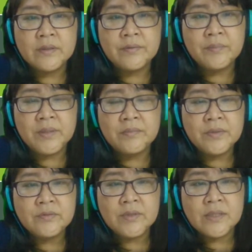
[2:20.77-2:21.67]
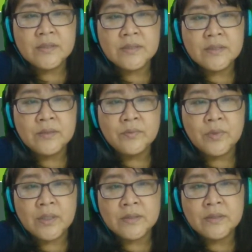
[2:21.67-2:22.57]
Remember to answer
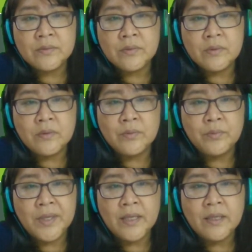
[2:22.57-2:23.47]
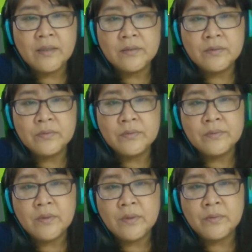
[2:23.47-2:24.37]
what or where or
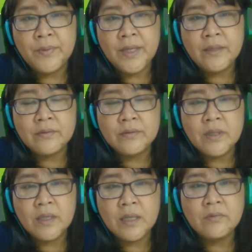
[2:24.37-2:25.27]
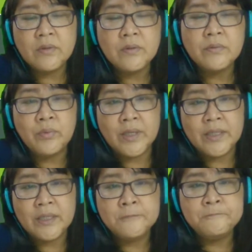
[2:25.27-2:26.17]
who or when or how or why.